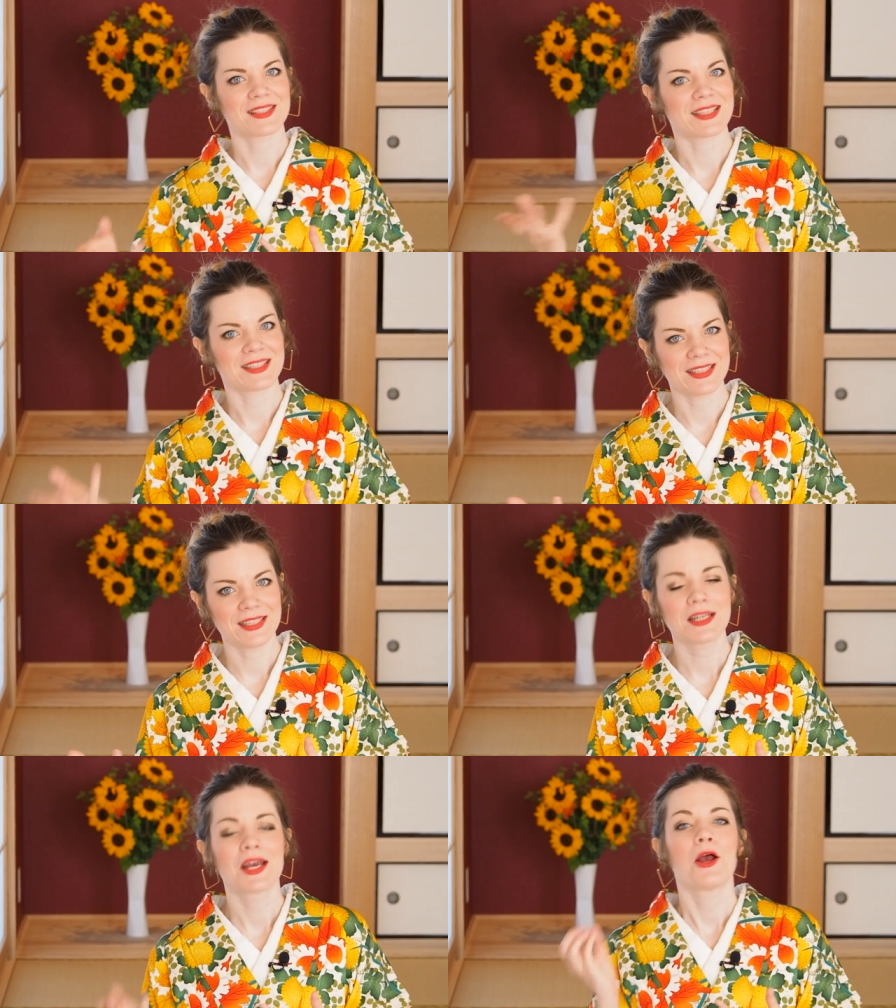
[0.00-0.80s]

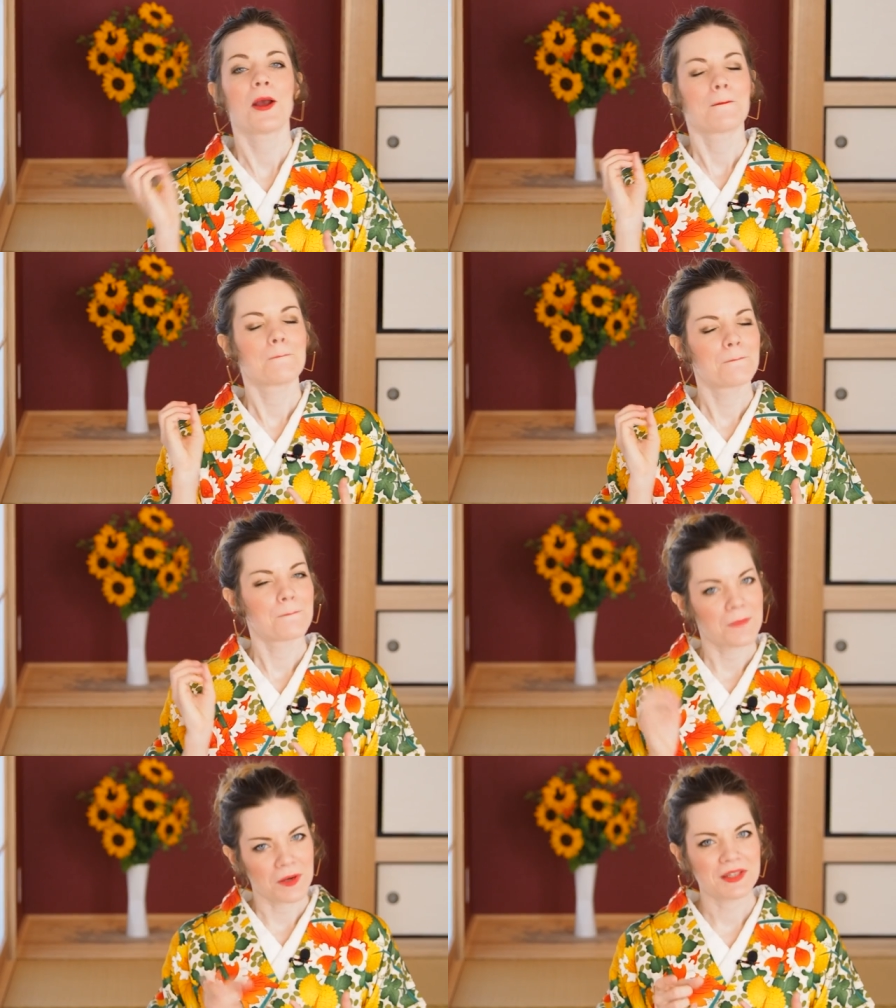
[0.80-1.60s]
technique.
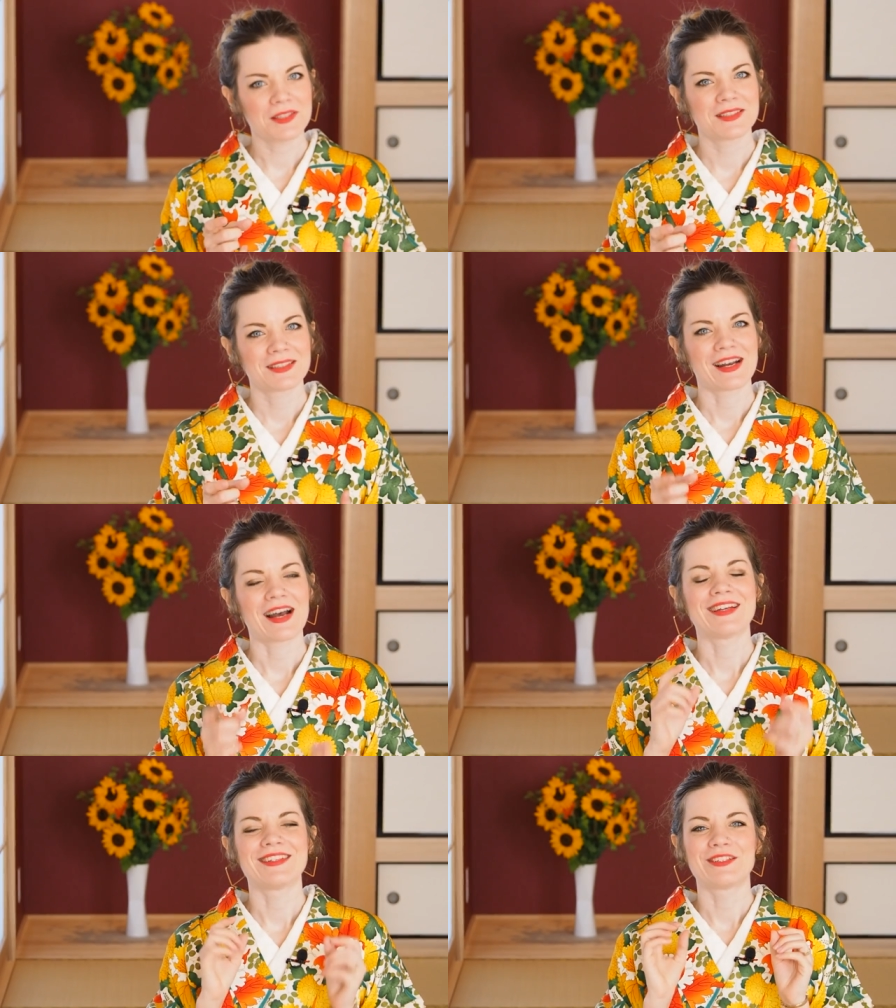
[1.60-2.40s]
But
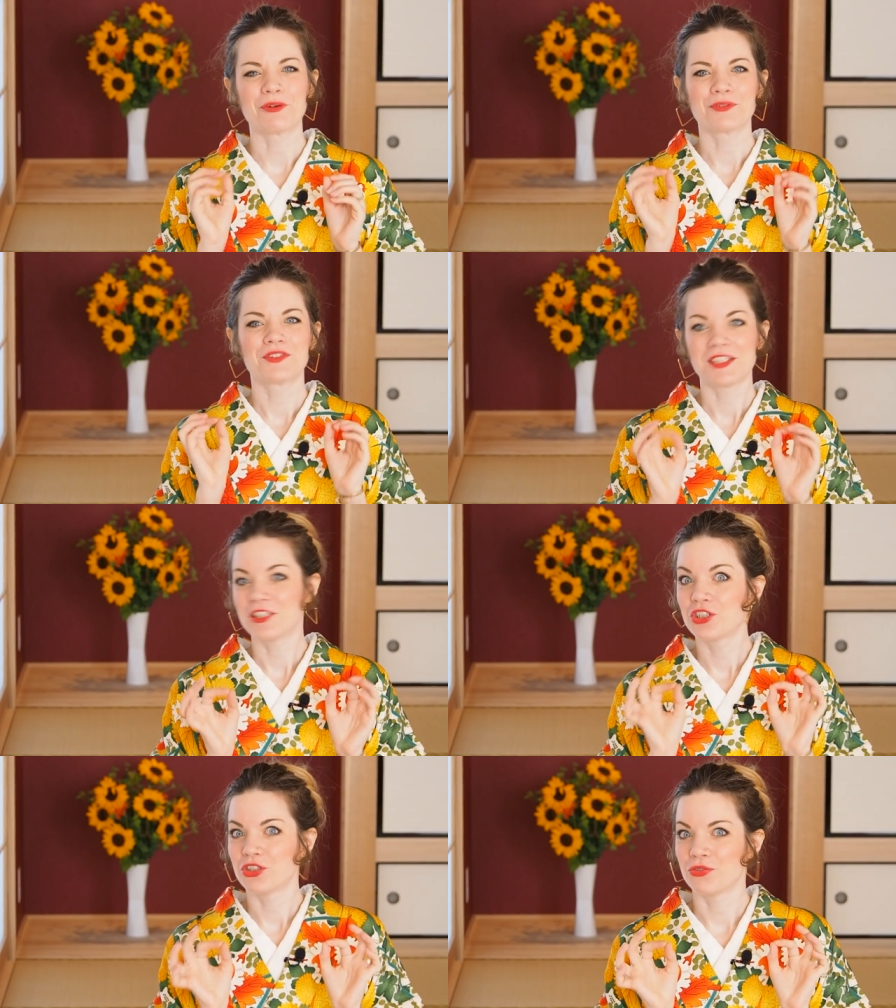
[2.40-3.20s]
I don't
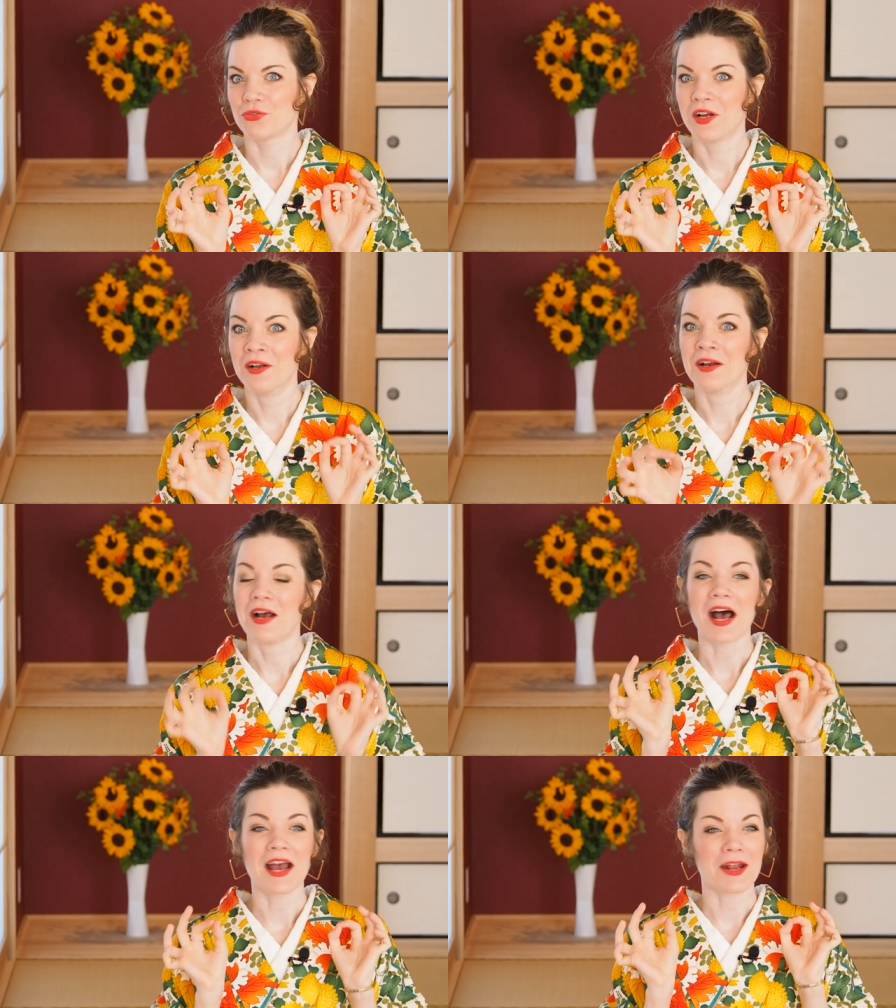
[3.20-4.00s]
teach you.
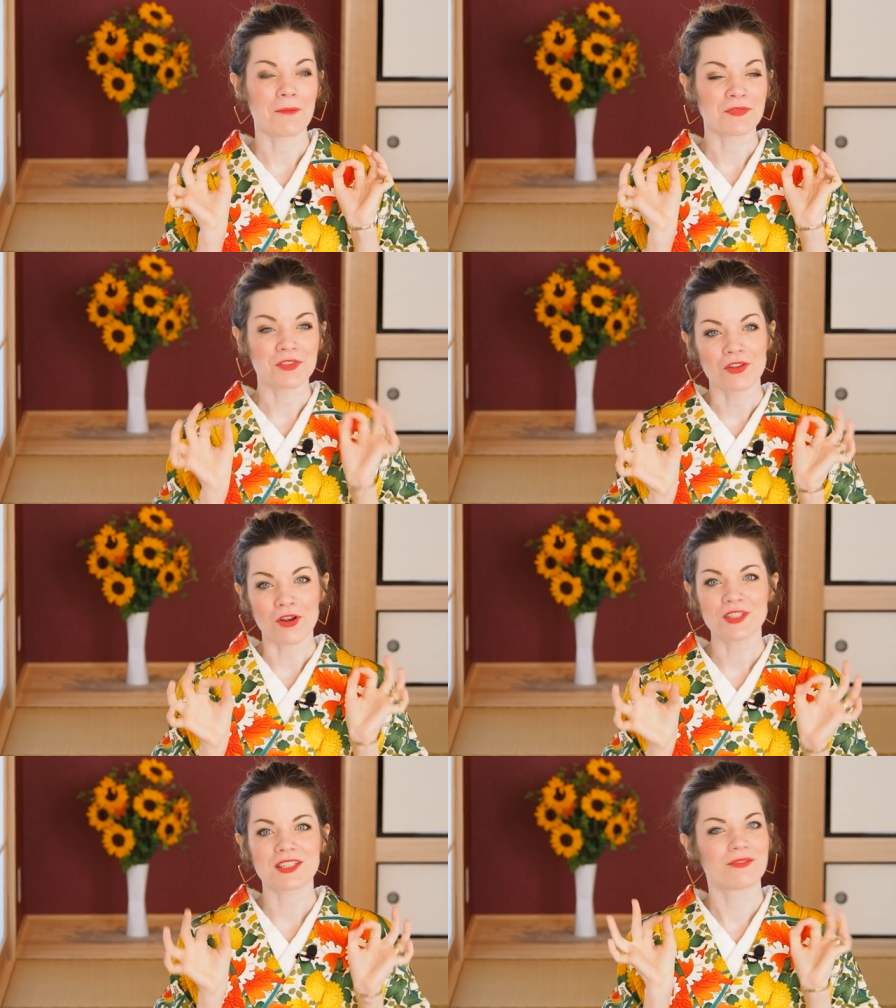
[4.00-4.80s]
I am
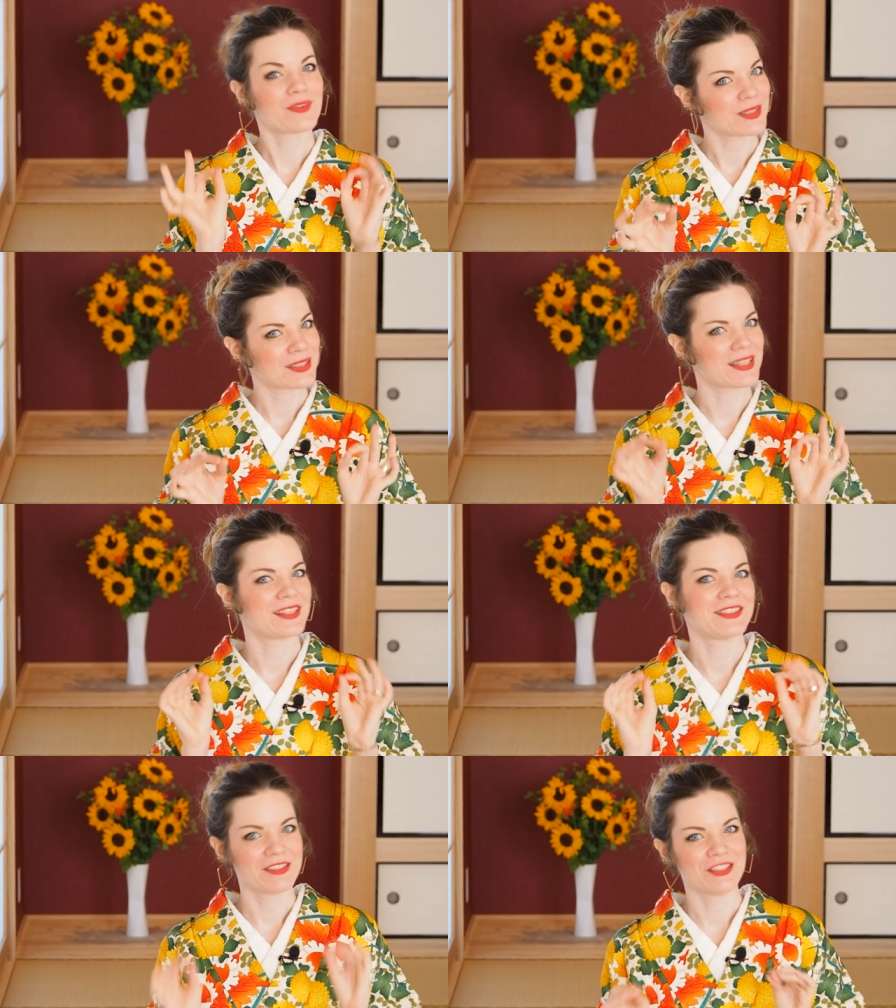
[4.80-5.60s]
not a
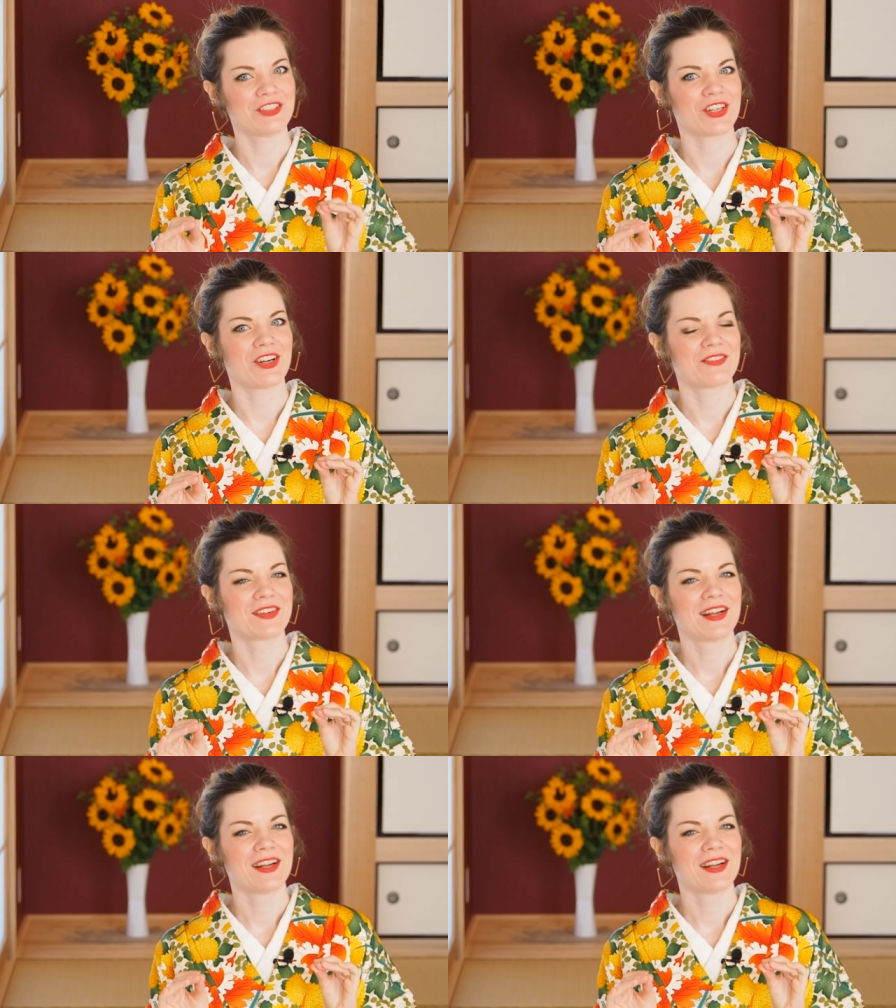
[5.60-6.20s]
wasai teacher.